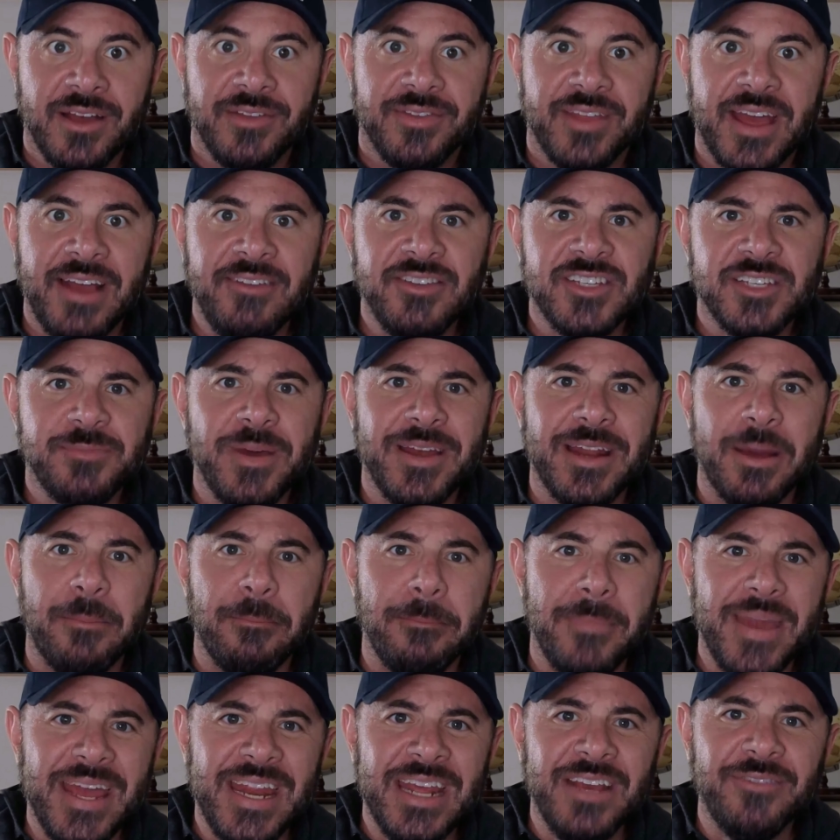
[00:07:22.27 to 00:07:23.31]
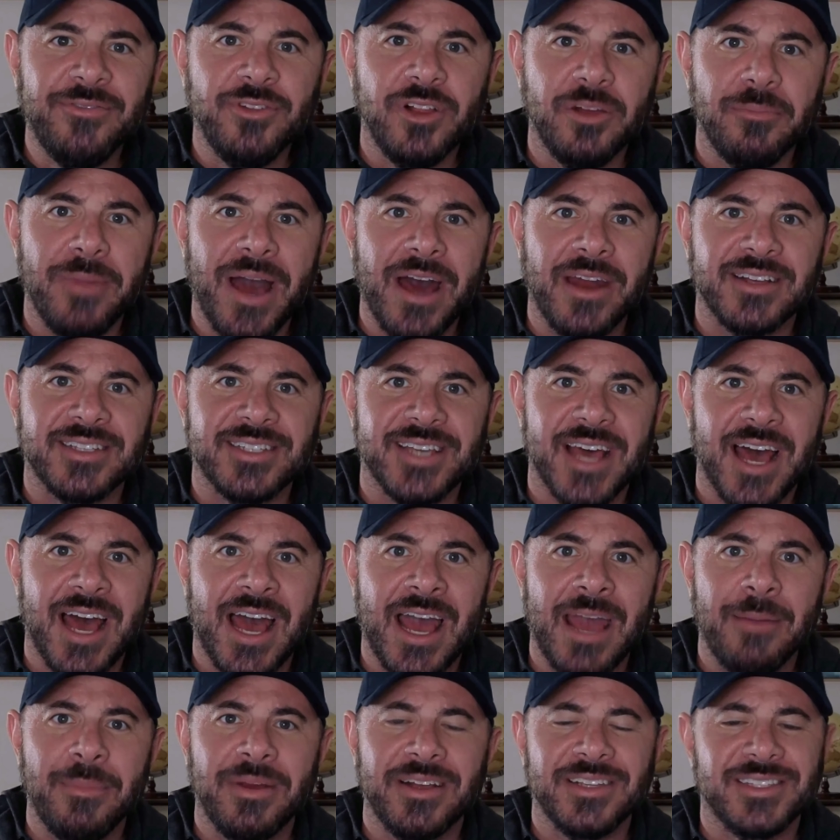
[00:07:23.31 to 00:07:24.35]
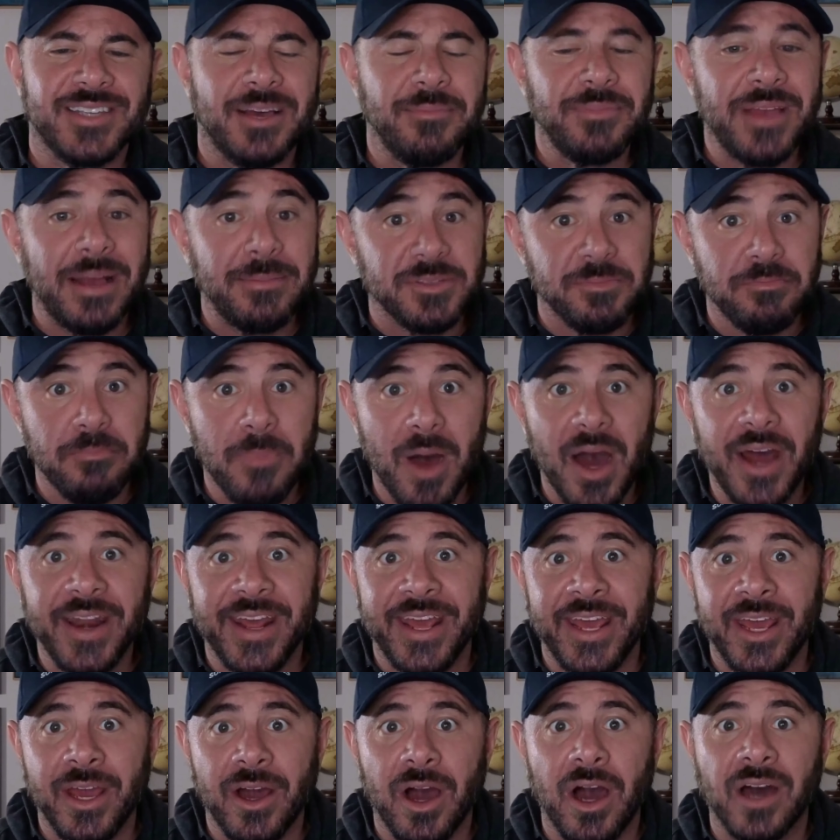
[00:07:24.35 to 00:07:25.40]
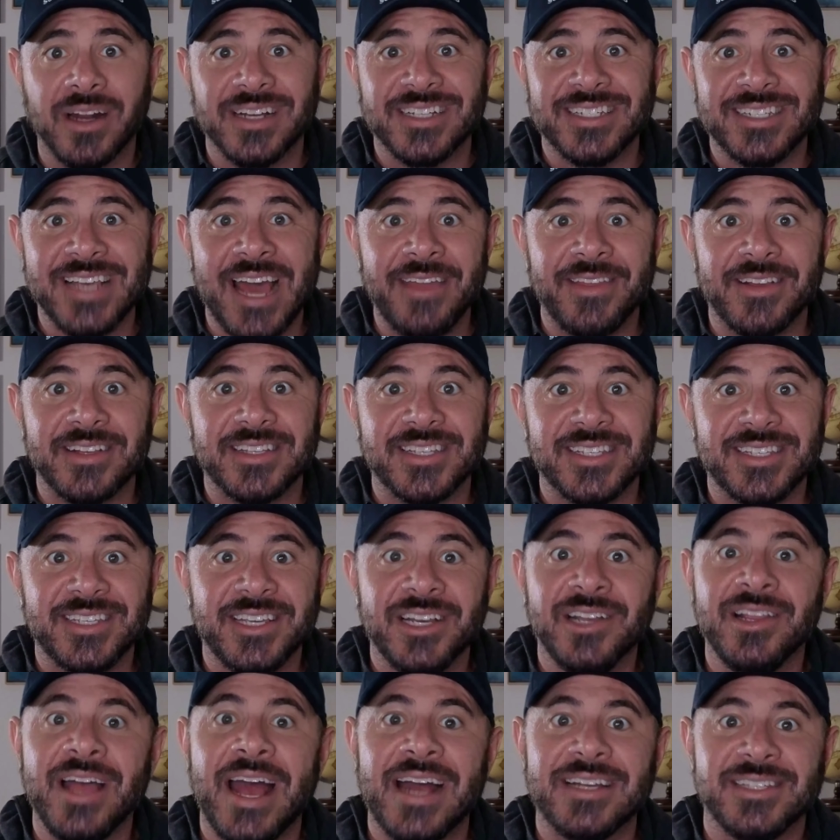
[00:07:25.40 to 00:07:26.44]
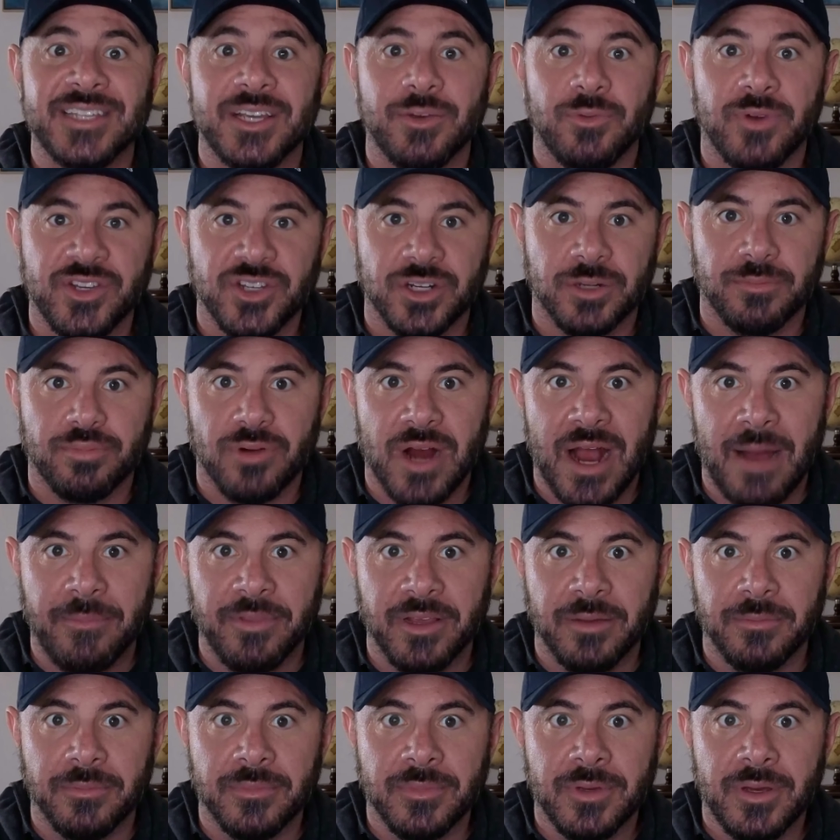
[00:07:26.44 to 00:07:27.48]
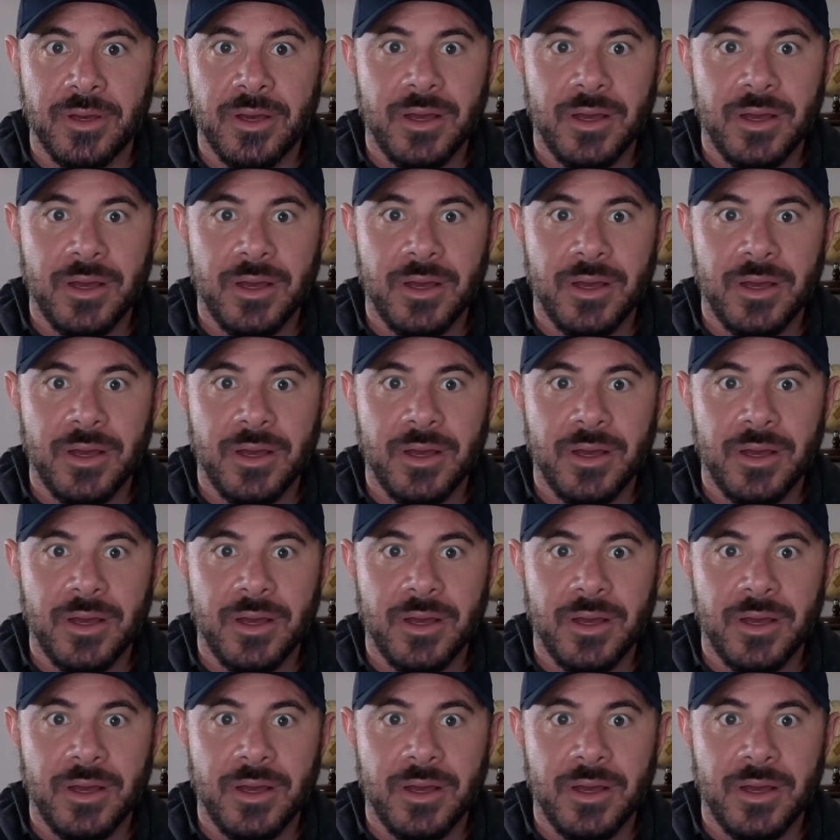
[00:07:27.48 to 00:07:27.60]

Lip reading: they've spent a meaningful amount of time and sometimes money on a site that still has the original problem,